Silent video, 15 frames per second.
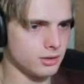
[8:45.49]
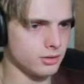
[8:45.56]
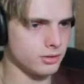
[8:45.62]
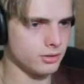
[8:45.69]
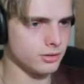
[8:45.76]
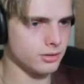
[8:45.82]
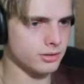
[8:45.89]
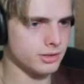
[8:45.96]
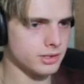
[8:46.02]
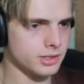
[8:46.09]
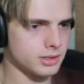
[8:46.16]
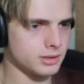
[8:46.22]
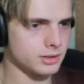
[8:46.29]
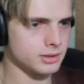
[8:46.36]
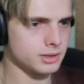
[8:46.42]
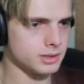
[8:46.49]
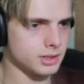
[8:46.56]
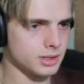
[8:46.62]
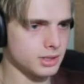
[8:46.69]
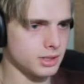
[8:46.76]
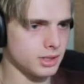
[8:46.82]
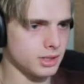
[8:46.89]
There are
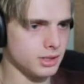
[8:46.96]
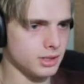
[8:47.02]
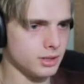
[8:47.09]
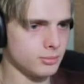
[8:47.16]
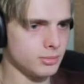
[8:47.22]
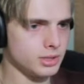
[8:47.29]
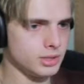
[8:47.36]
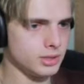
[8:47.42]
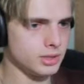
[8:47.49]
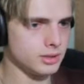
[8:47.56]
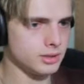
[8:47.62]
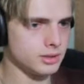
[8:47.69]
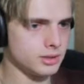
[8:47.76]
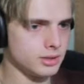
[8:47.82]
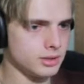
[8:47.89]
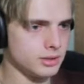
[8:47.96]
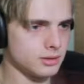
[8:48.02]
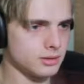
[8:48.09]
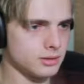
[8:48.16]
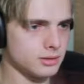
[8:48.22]
things that cannot be undone.